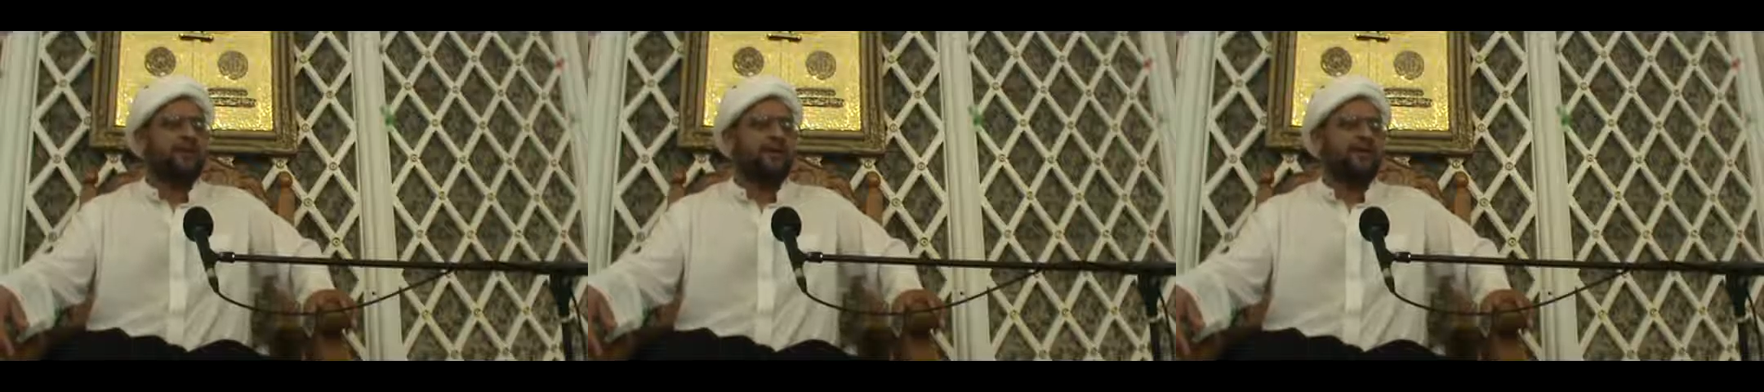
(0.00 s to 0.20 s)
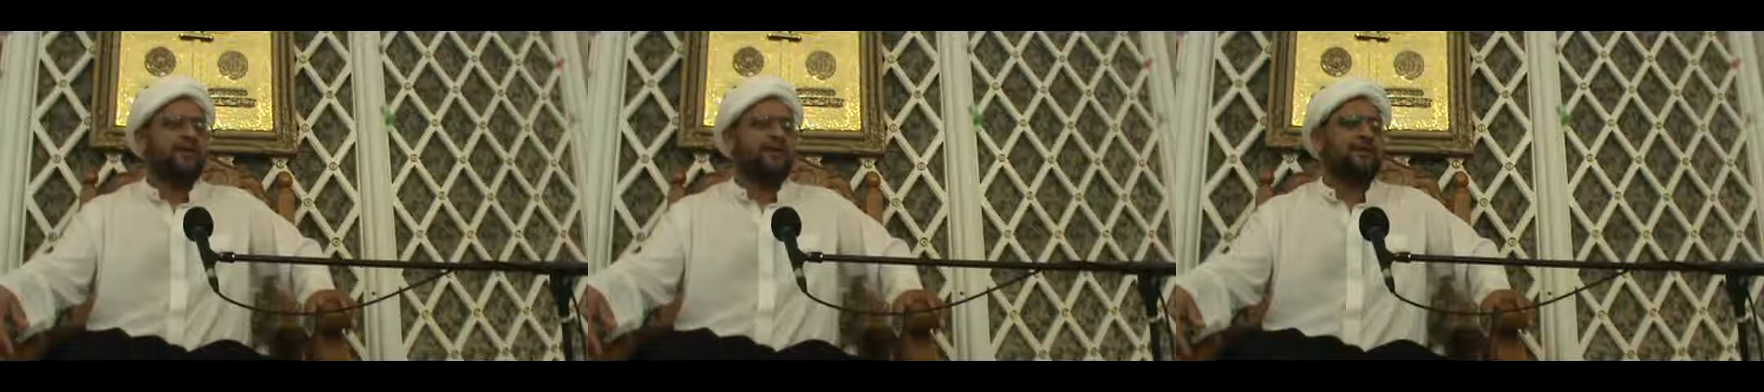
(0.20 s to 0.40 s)

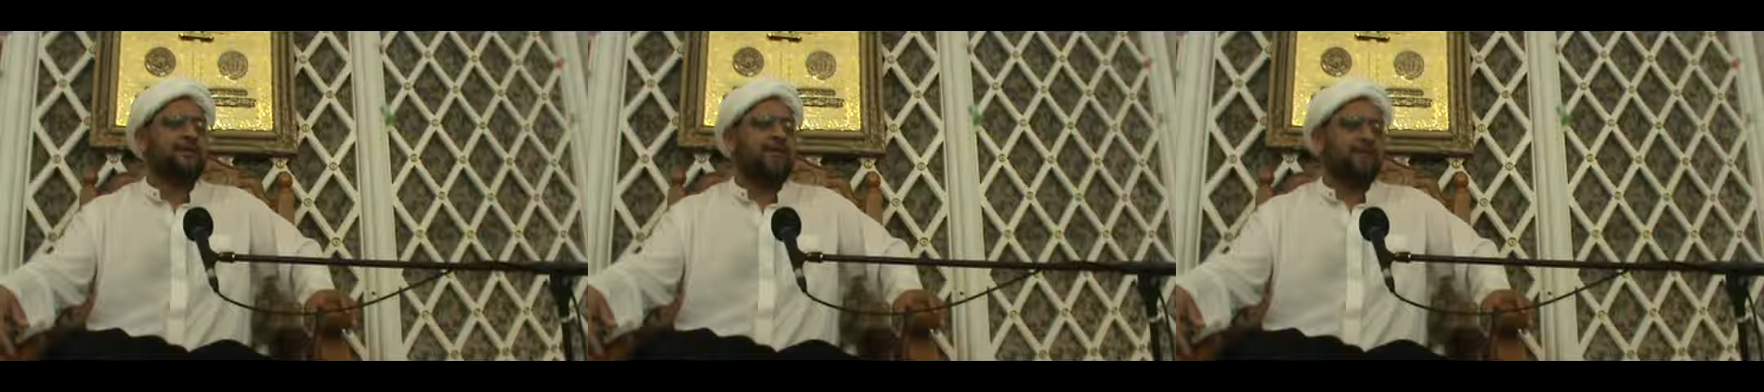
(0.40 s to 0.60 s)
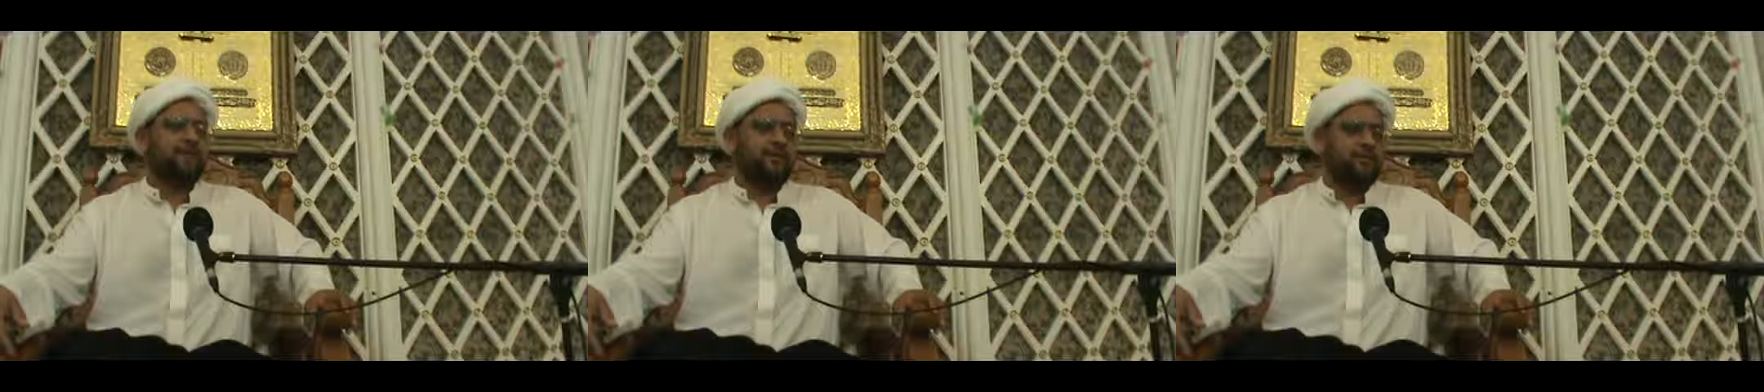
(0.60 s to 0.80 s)
fell in
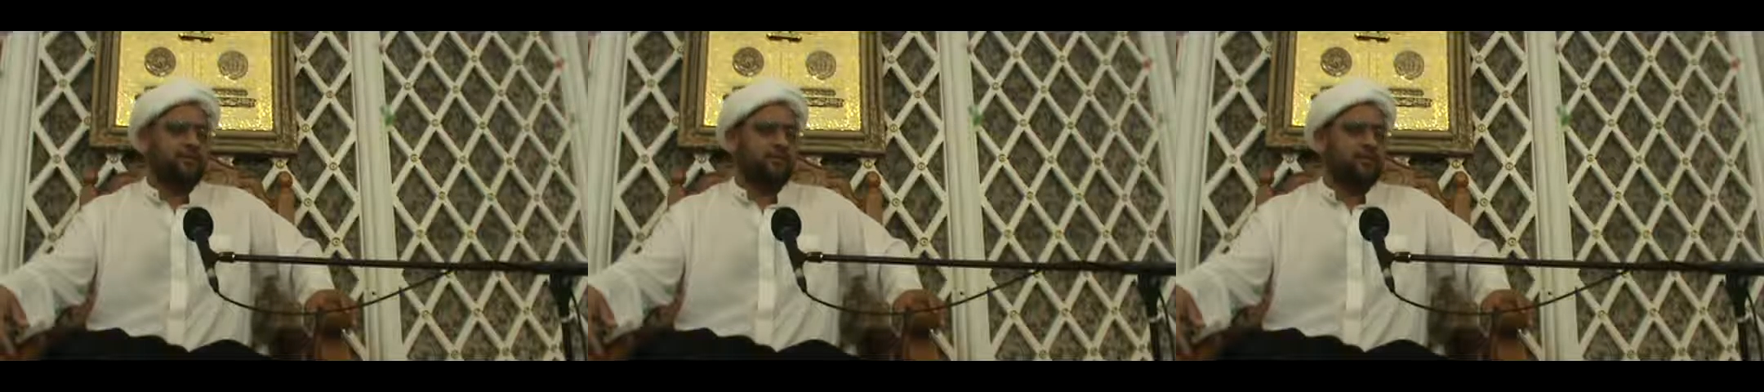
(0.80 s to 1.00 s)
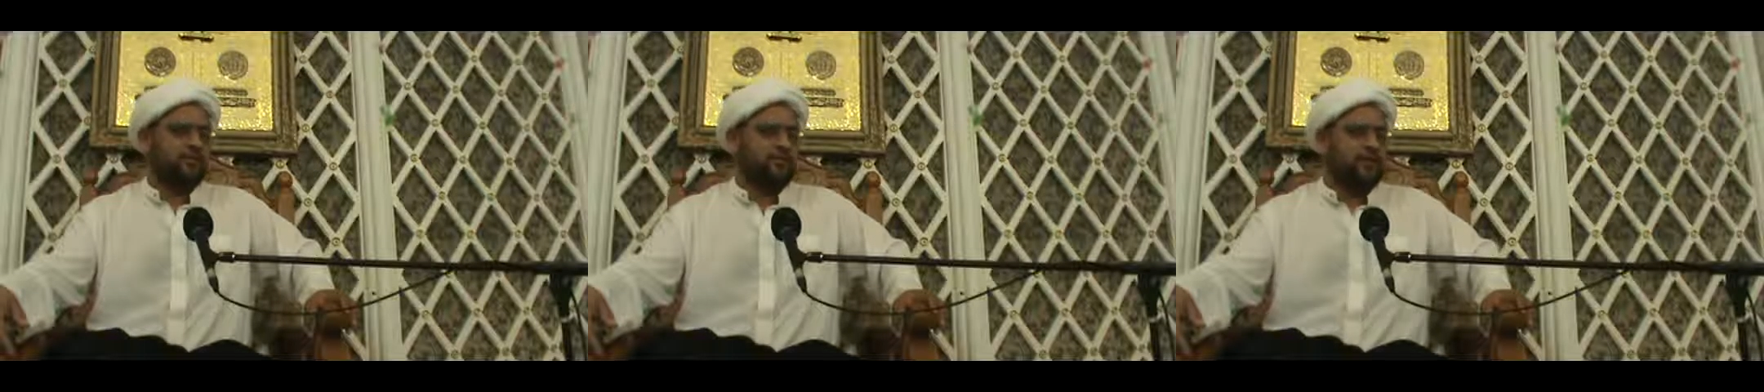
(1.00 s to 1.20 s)
love
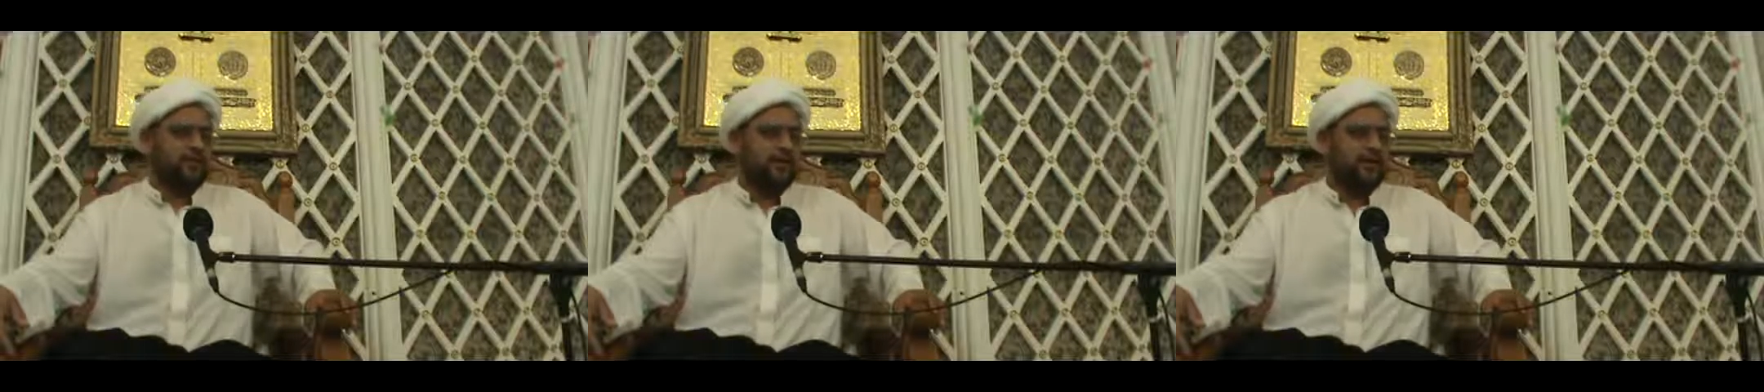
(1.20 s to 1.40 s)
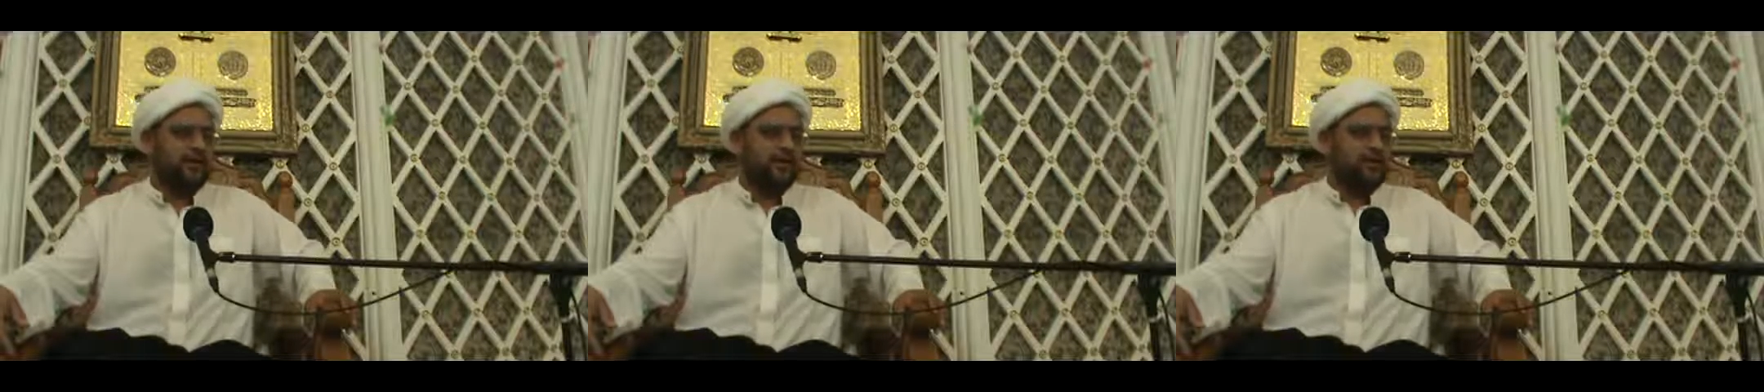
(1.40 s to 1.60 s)
with
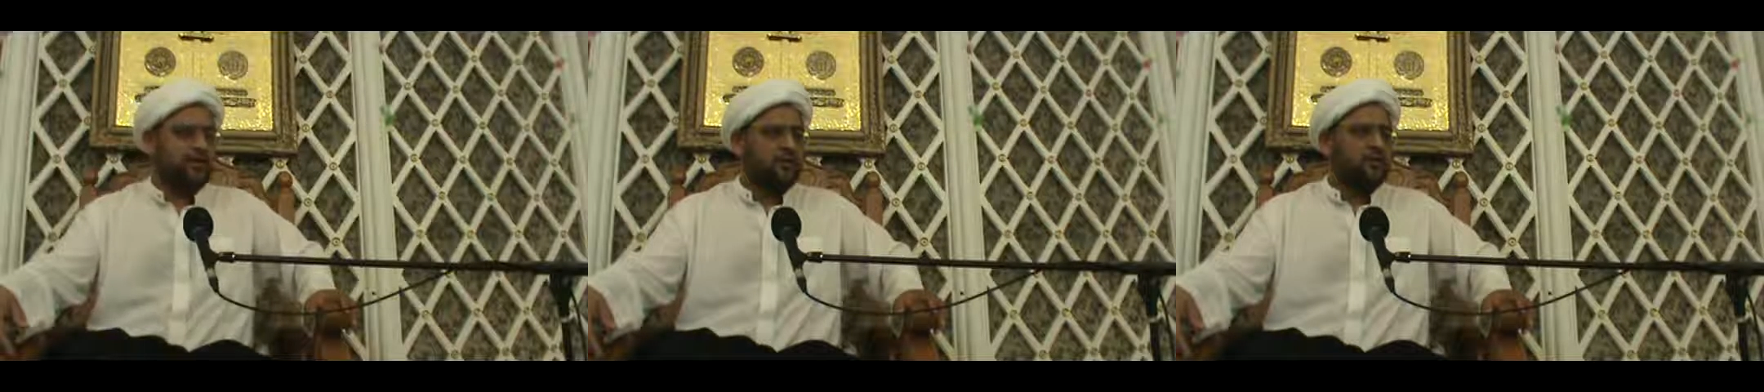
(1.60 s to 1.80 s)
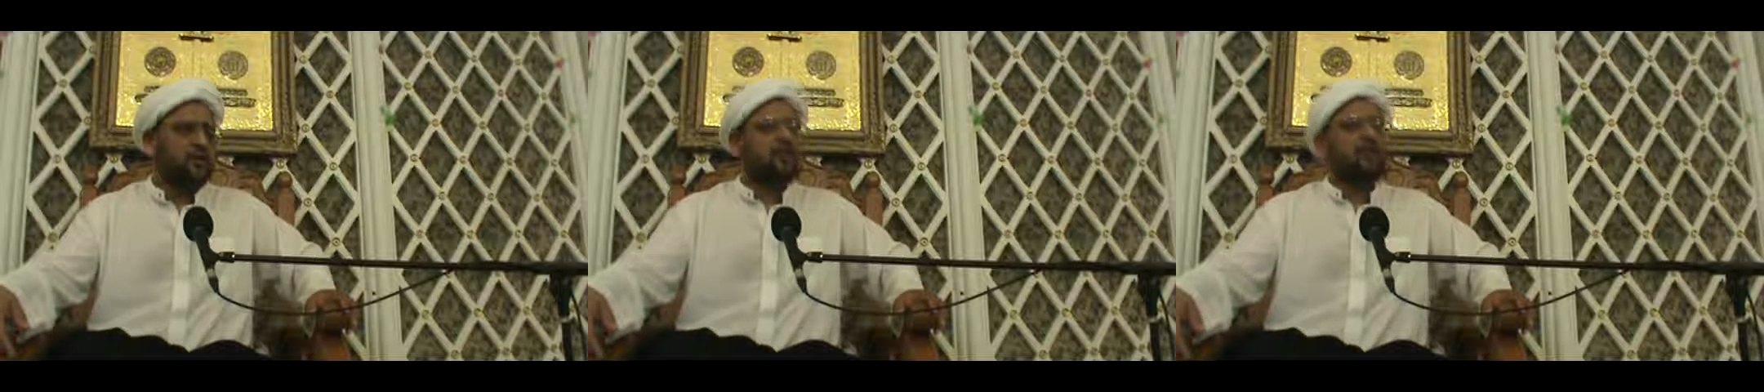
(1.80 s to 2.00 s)
Rasulullah. You
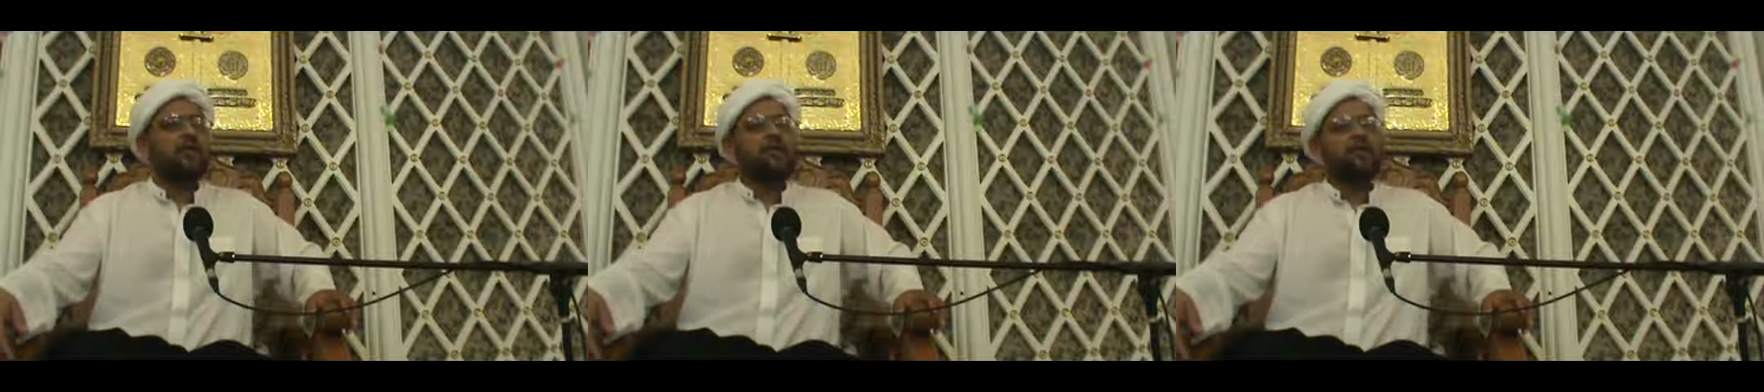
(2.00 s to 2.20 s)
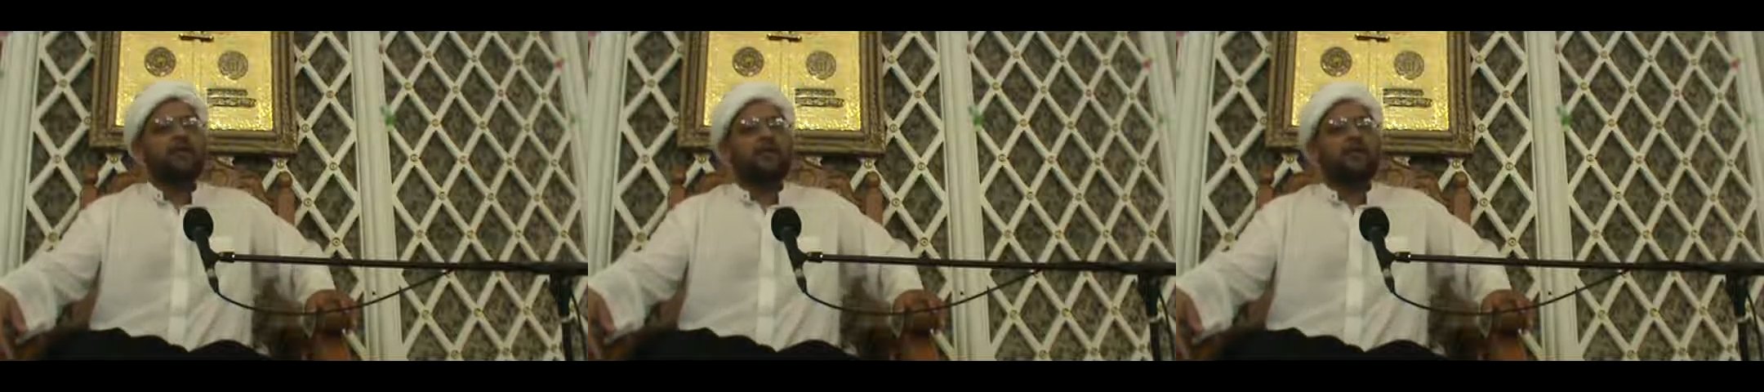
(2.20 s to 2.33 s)
know,